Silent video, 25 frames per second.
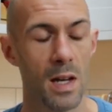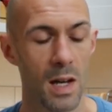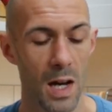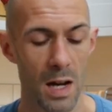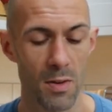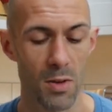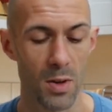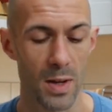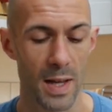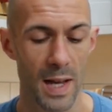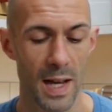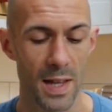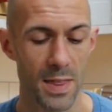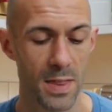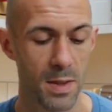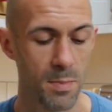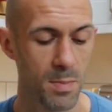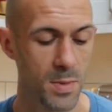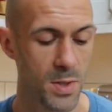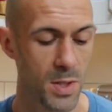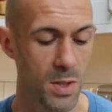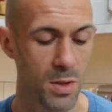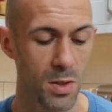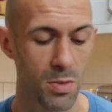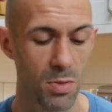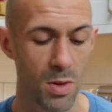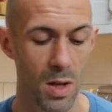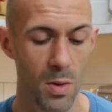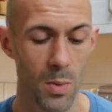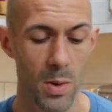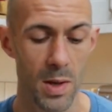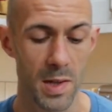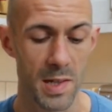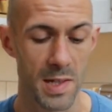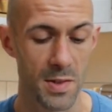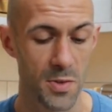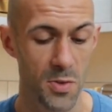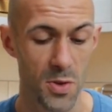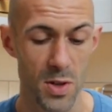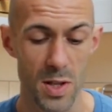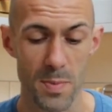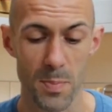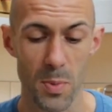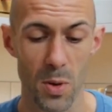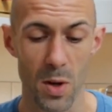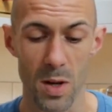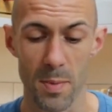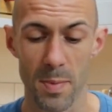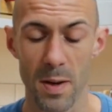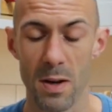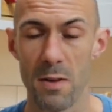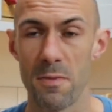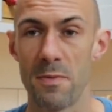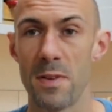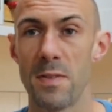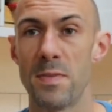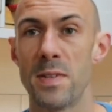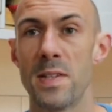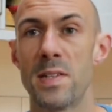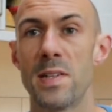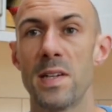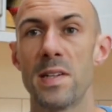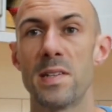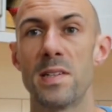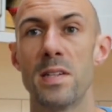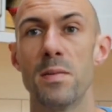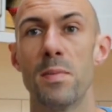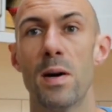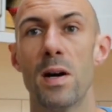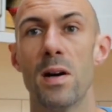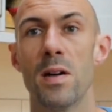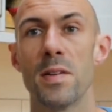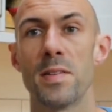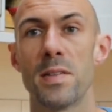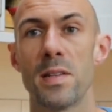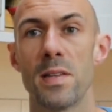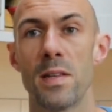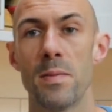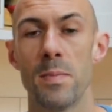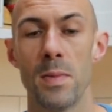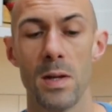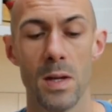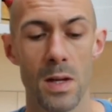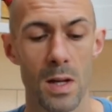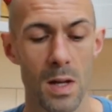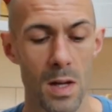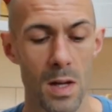I've only had them 2-3 weeks. I've already put on about 50-60 miles to them